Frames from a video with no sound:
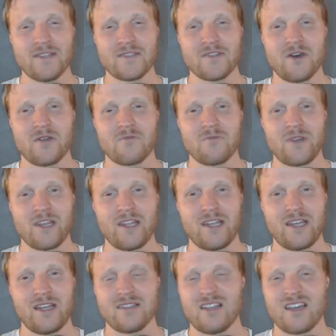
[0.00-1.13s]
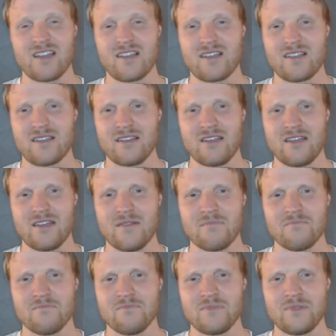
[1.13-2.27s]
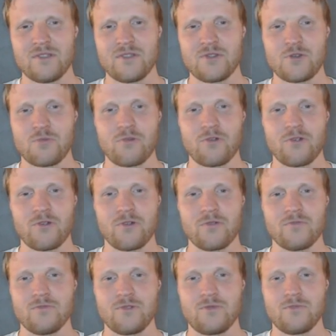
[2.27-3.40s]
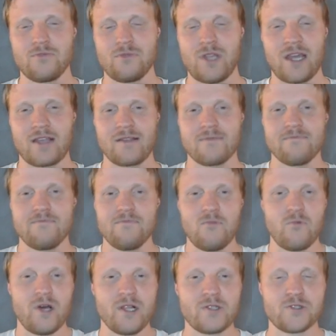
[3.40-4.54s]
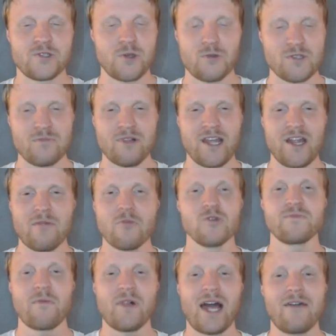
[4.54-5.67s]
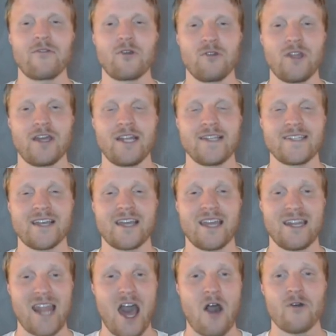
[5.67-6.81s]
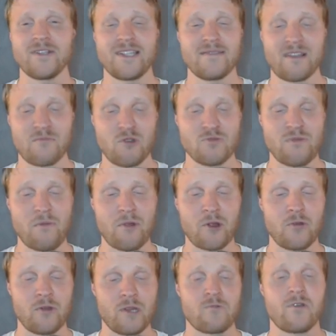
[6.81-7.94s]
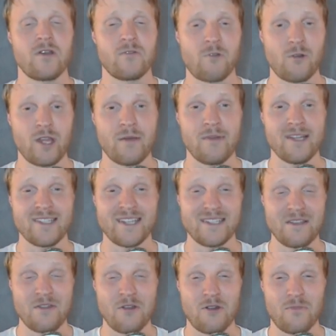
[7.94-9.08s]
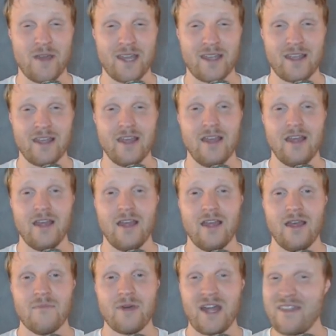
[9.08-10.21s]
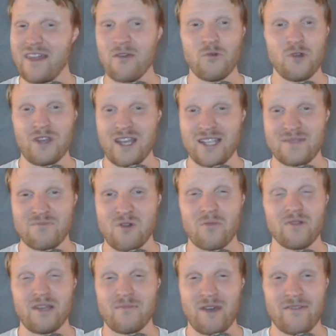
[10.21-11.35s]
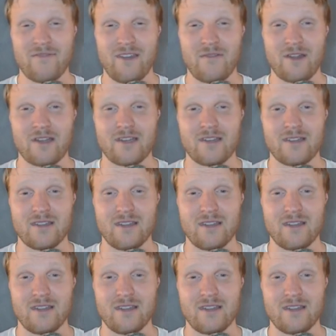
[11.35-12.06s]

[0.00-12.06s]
not really, like, super, like, well-chosen player. Most people have Cunha and Isak, and now it seems like most people are going with Raul Jimenez as the third pick. But I think Wood is probably my favorite